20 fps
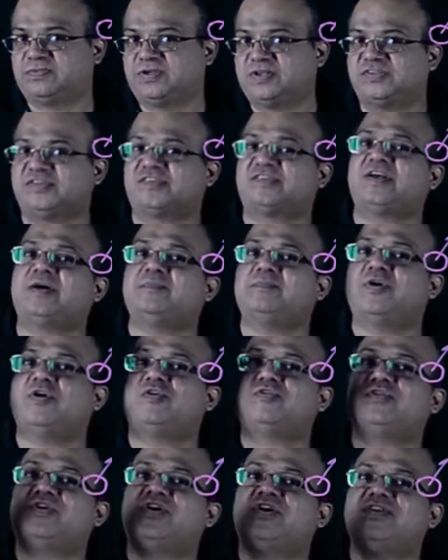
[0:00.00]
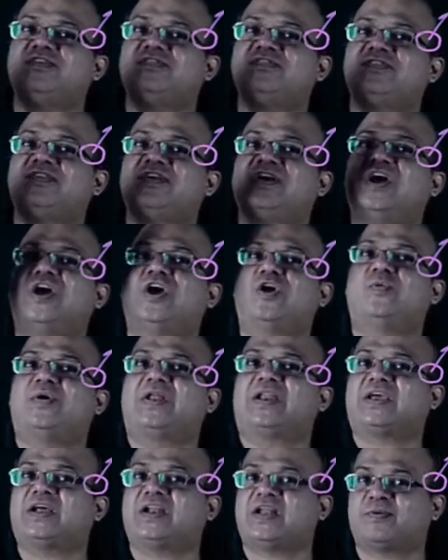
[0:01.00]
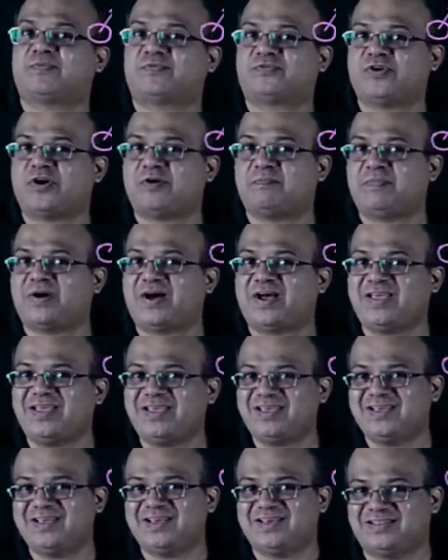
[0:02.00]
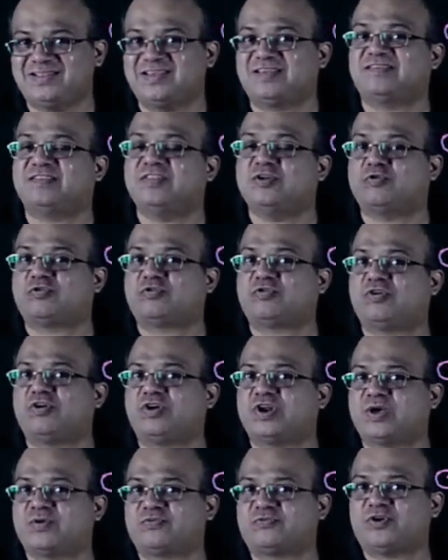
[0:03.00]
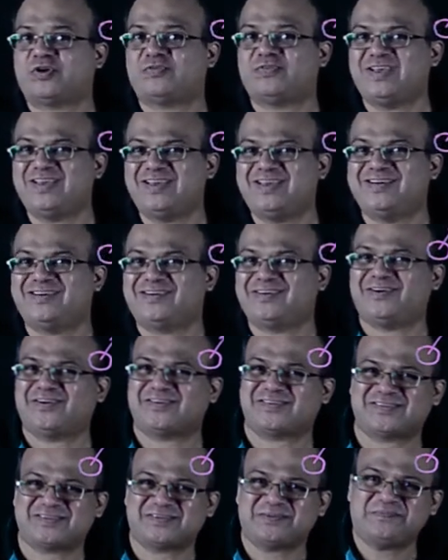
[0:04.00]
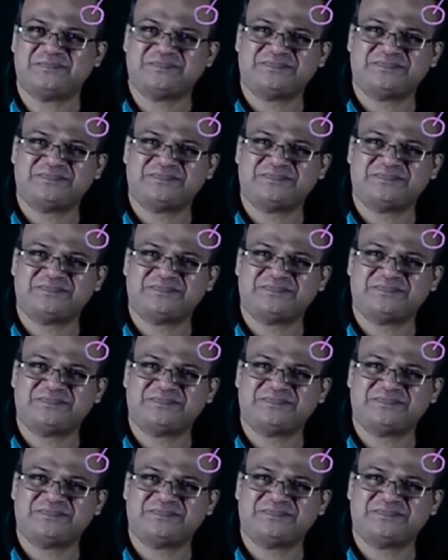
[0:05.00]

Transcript: So some neutrons will get absorbed by these neutron absorbing rods.